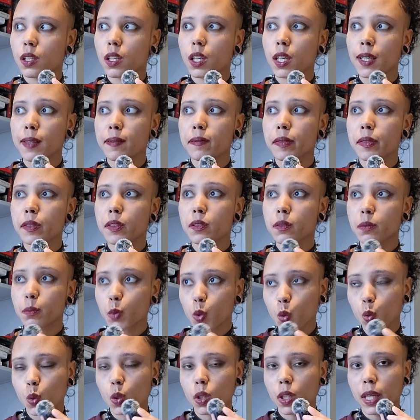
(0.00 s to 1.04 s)
and I have
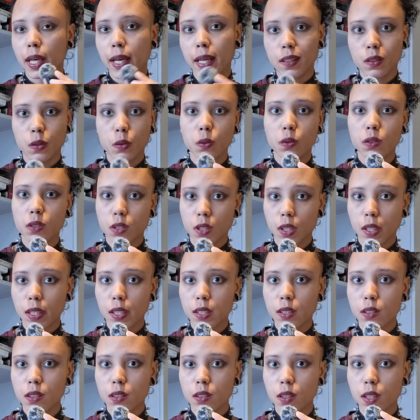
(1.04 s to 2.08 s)
small adult
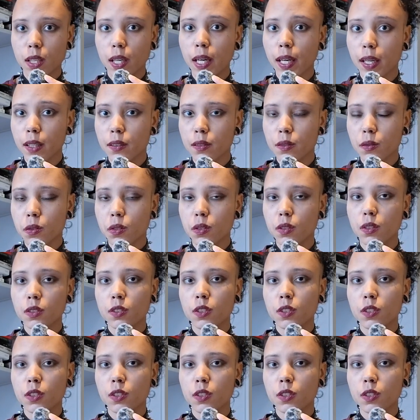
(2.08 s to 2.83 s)
size hands.